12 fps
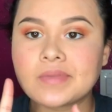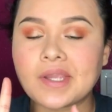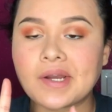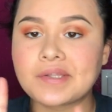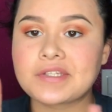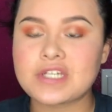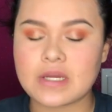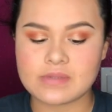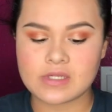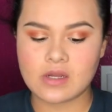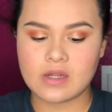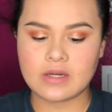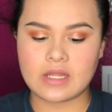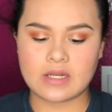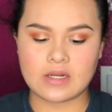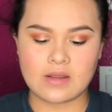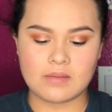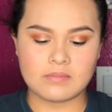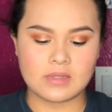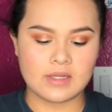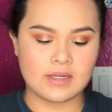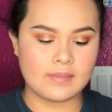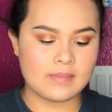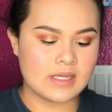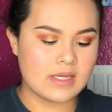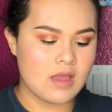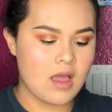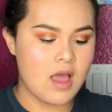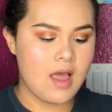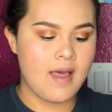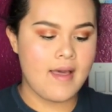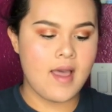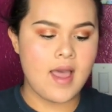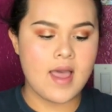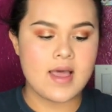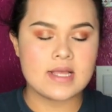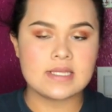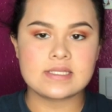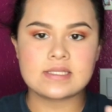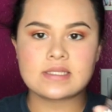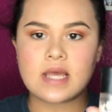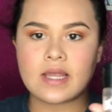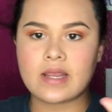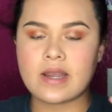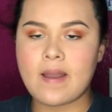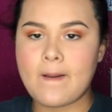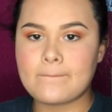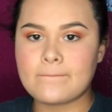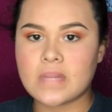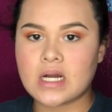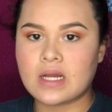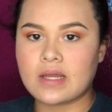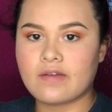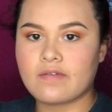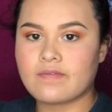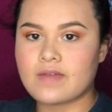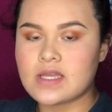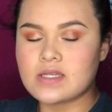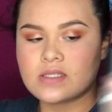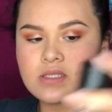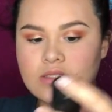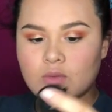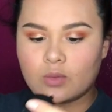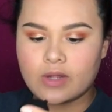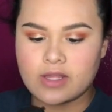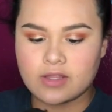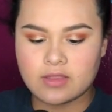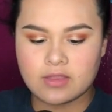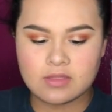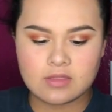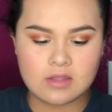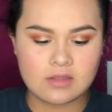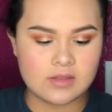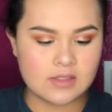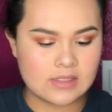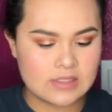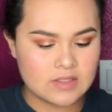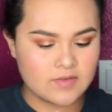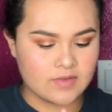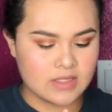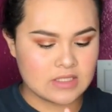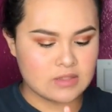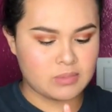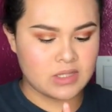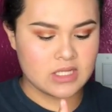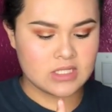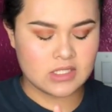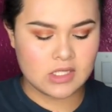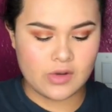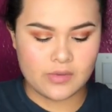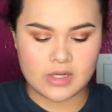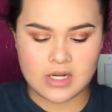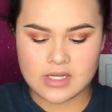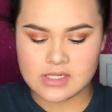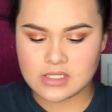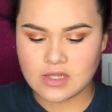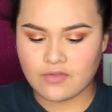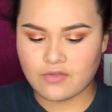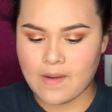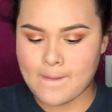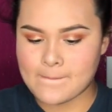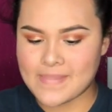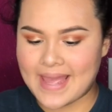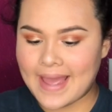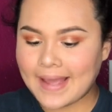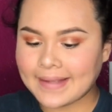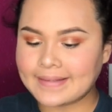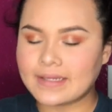Got the chapstick on, and I'm gonna be setting my face with this Fix+Coconut from MAC.